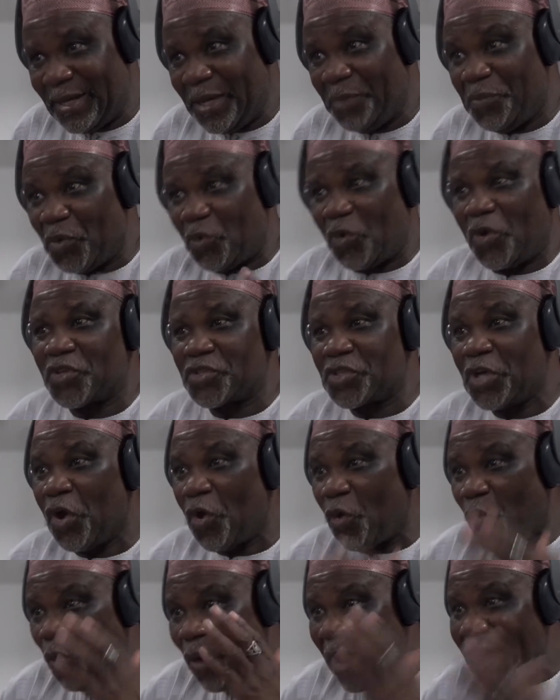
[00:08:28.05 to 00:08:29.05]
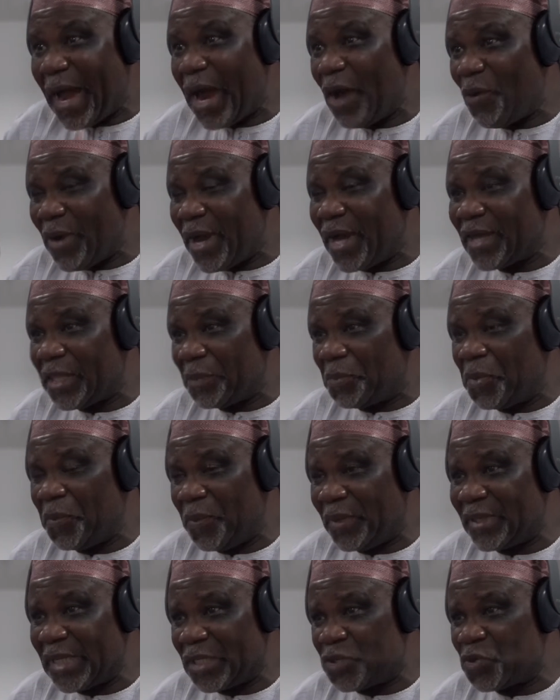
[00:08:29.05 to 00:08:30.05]
Because where were the
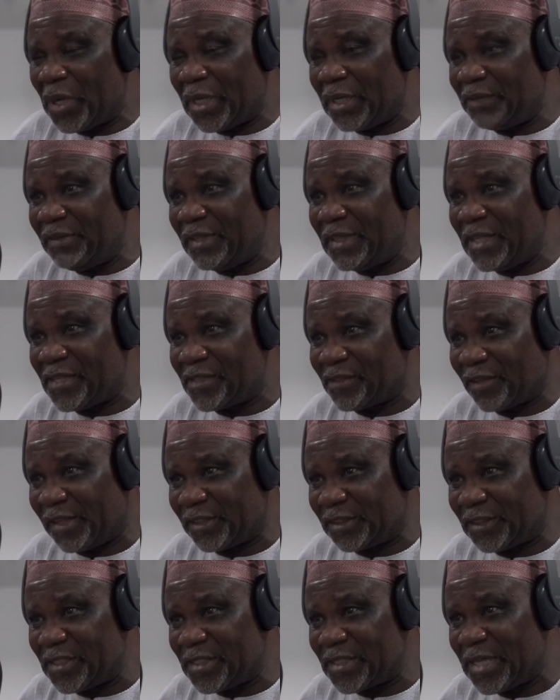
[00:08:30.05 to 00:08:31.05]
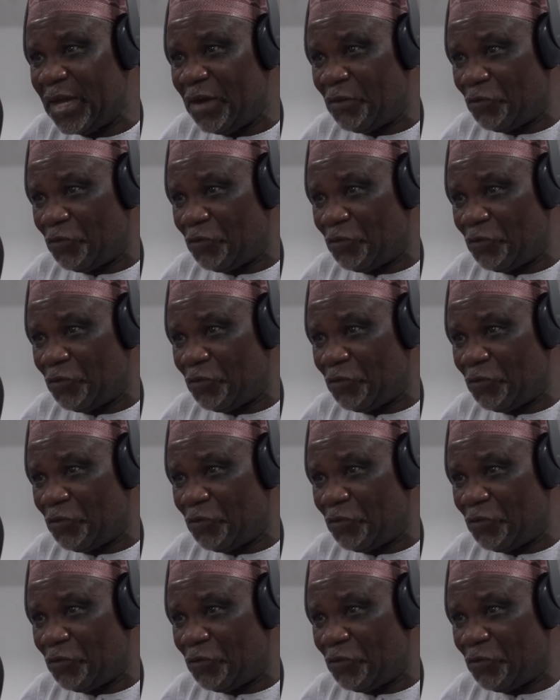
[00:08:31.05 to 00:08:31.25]
people that were given the instructions